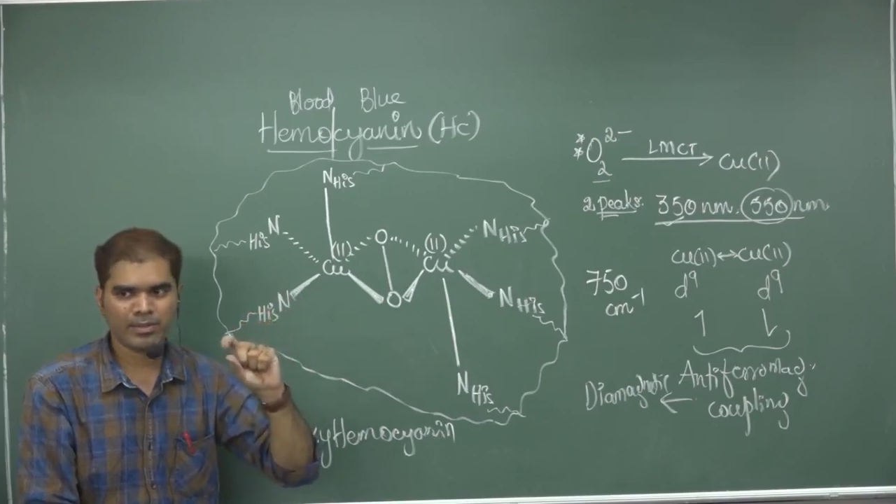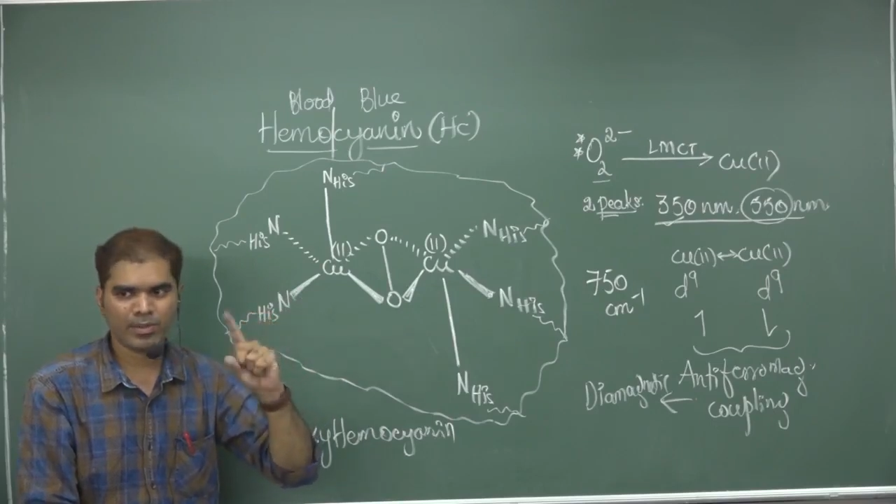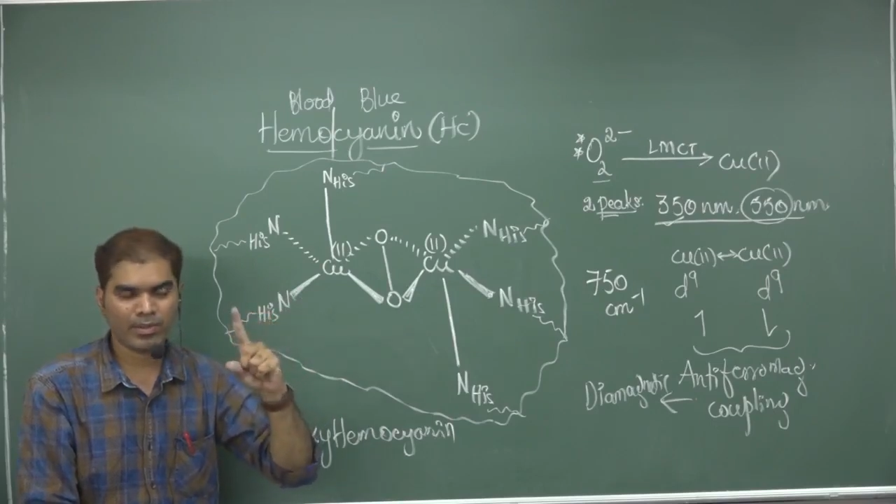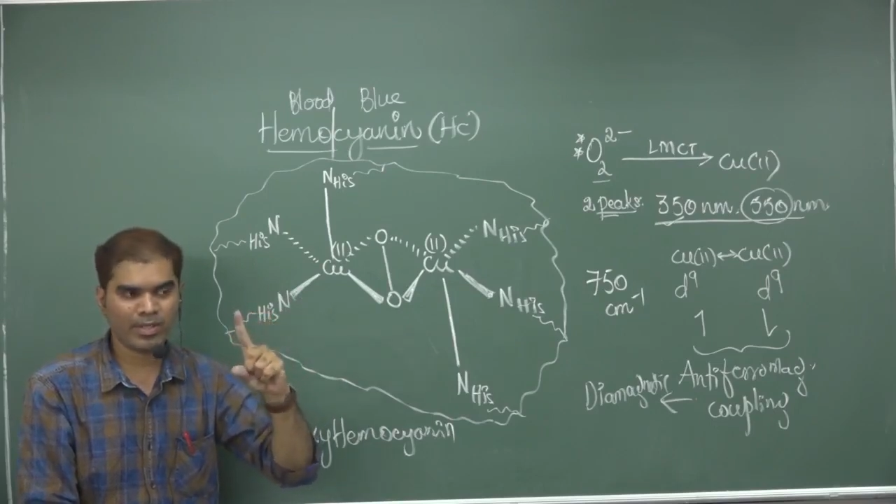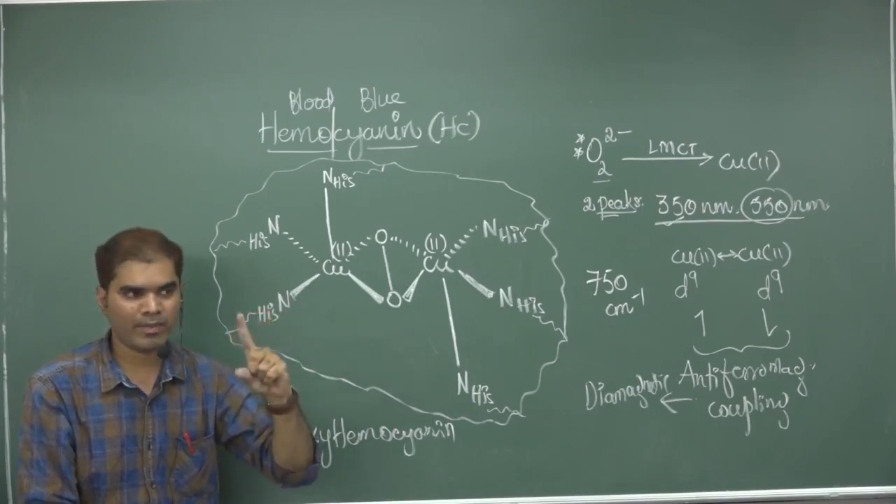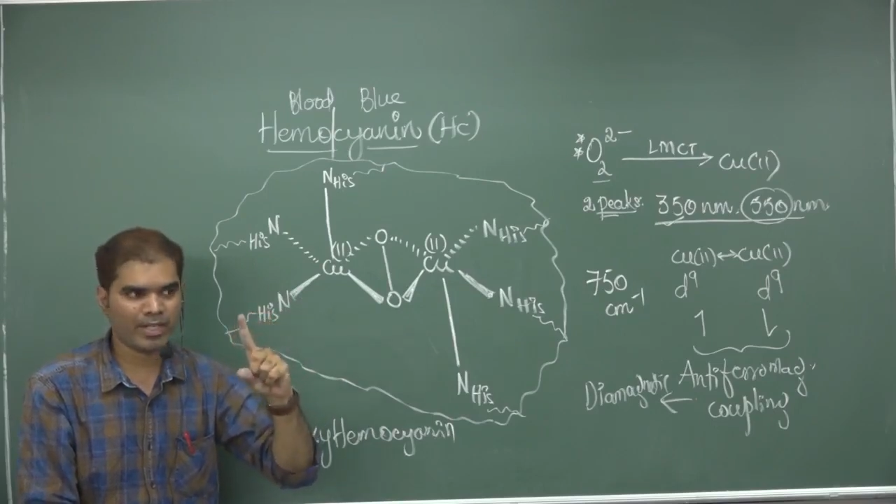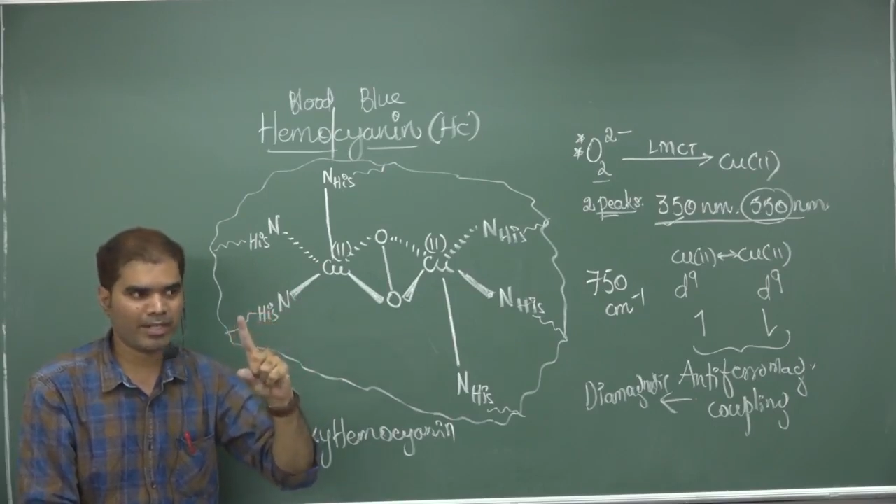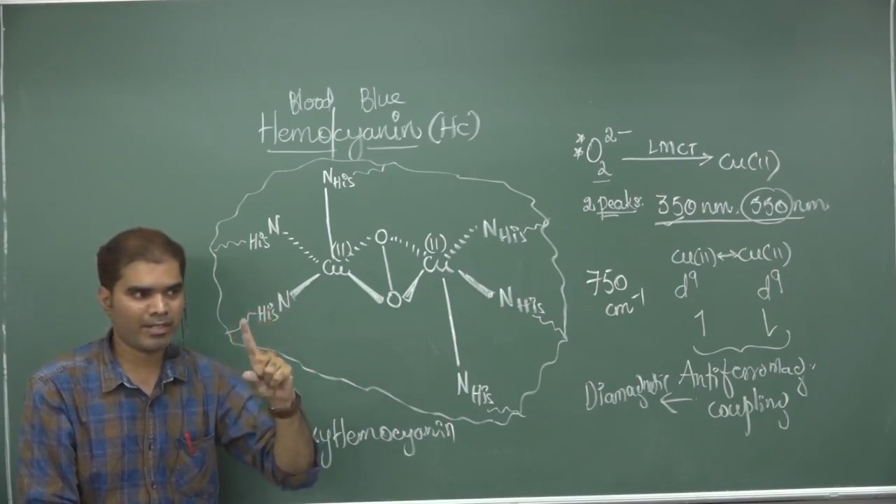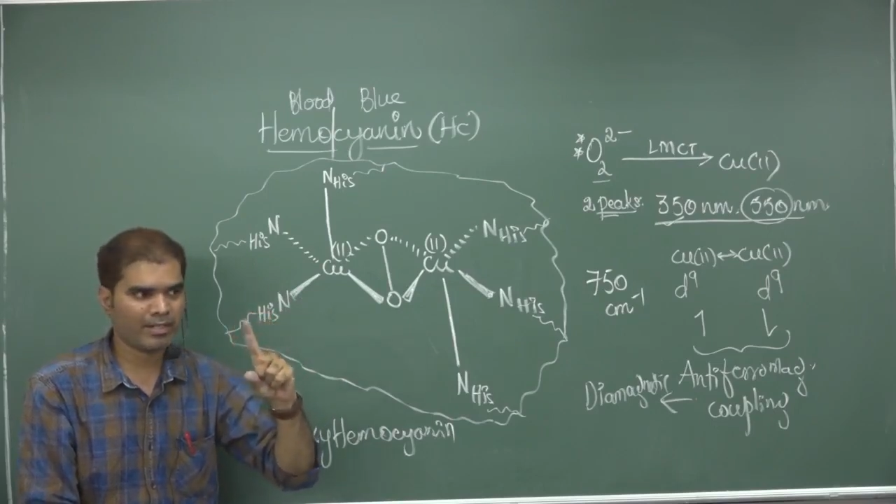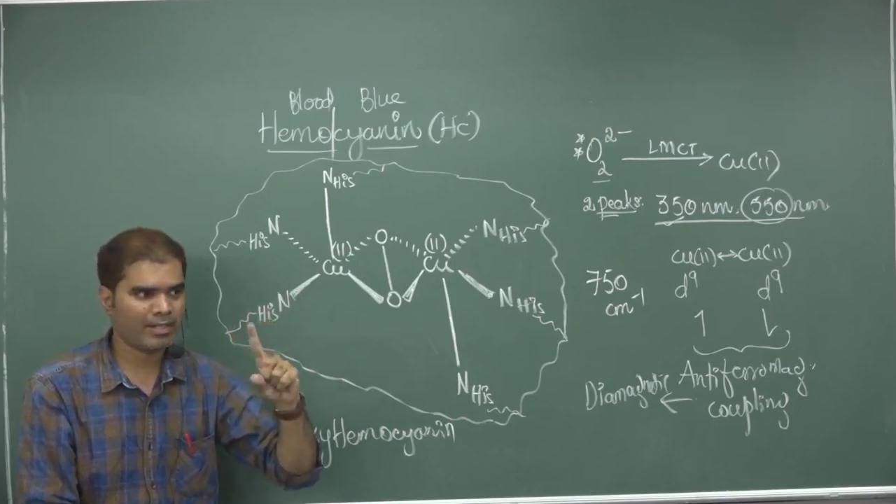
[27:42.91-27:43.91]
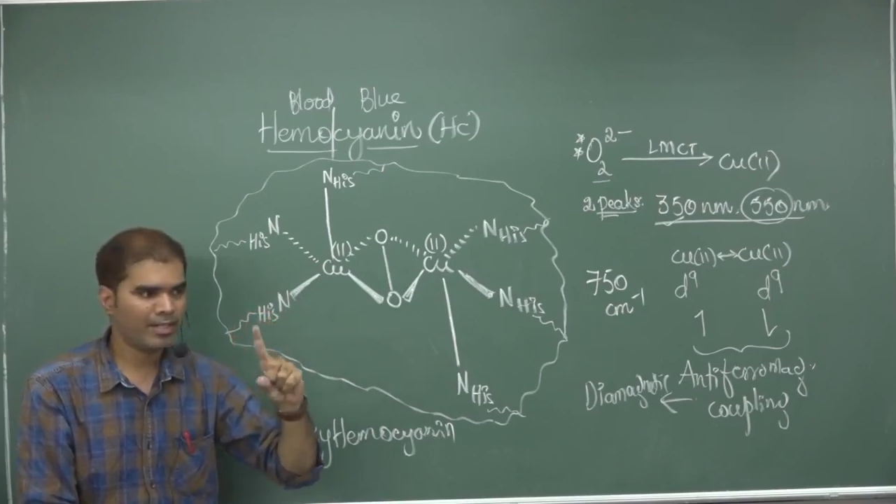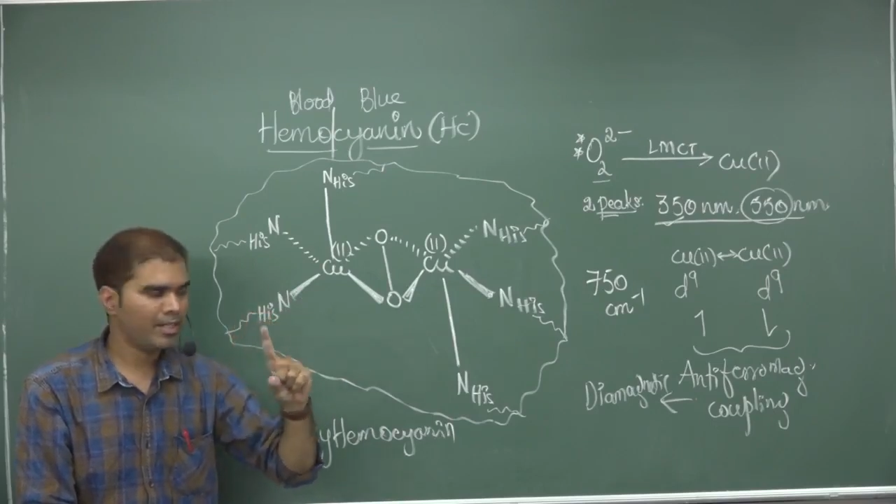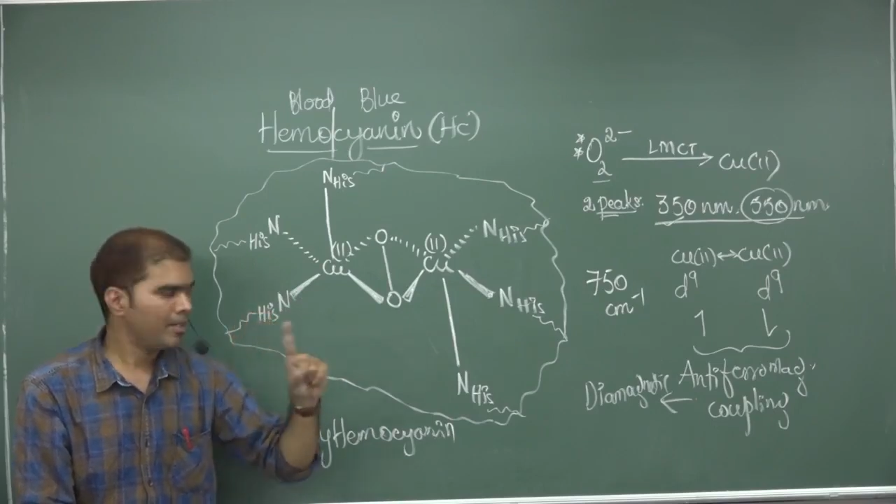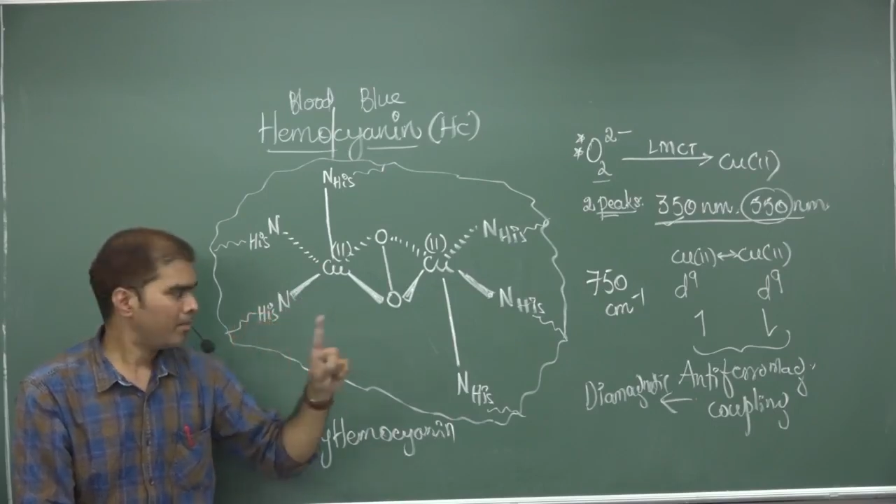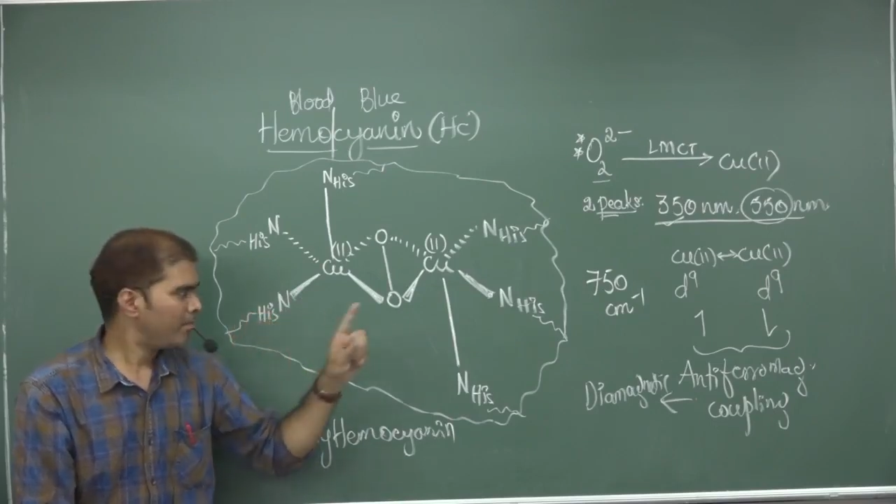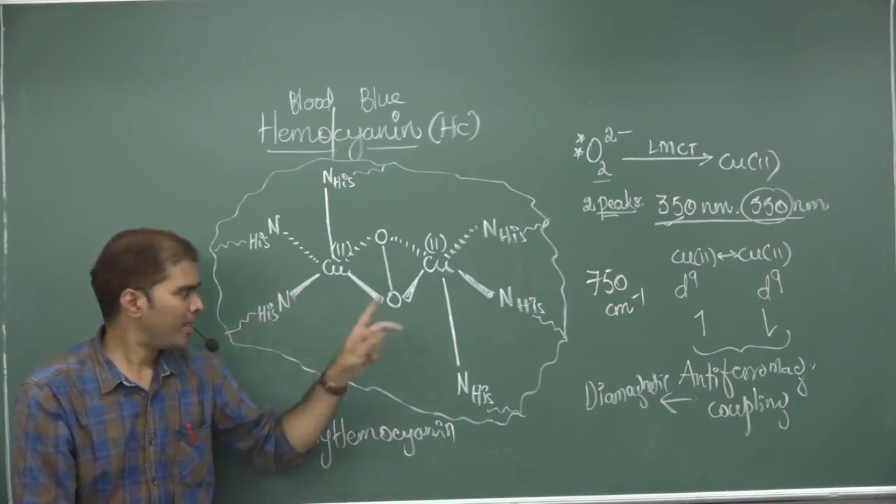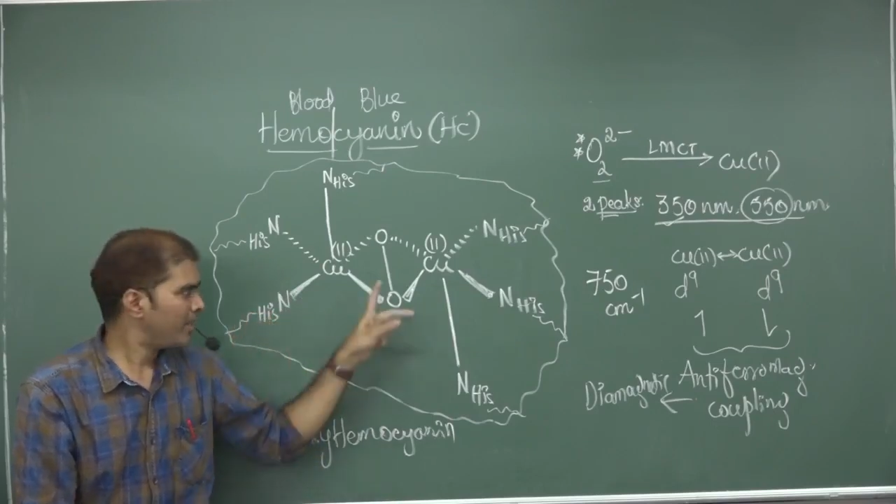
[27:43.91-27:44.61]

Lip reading: Only 1 iron. But